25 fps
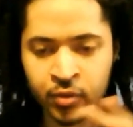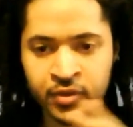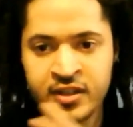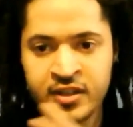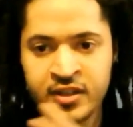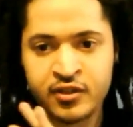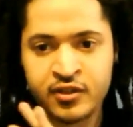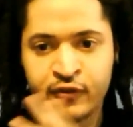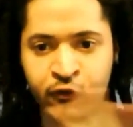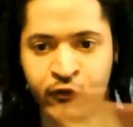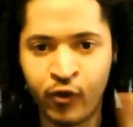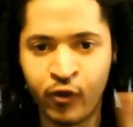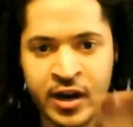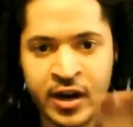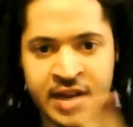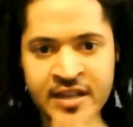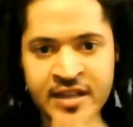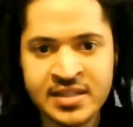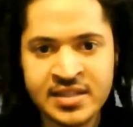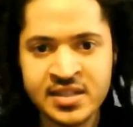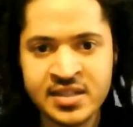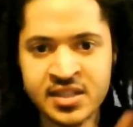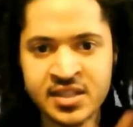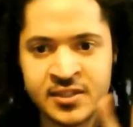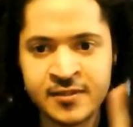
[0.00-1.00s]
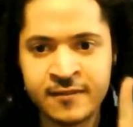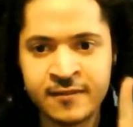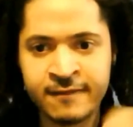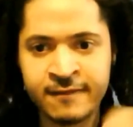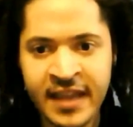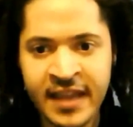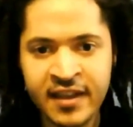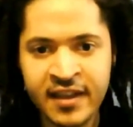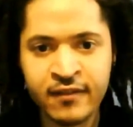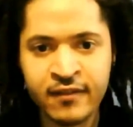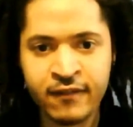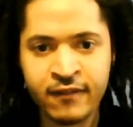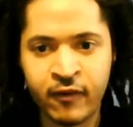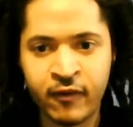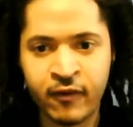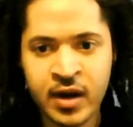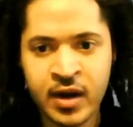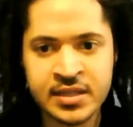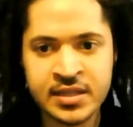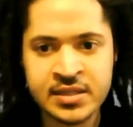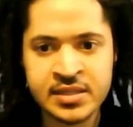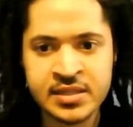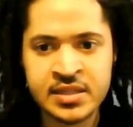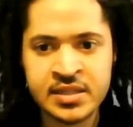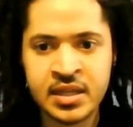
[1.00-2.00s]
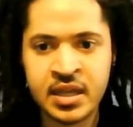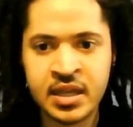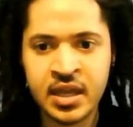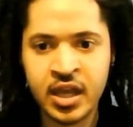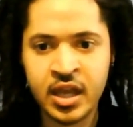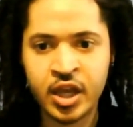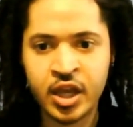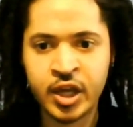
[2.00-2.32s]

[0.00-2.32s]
these friends, these fake friends,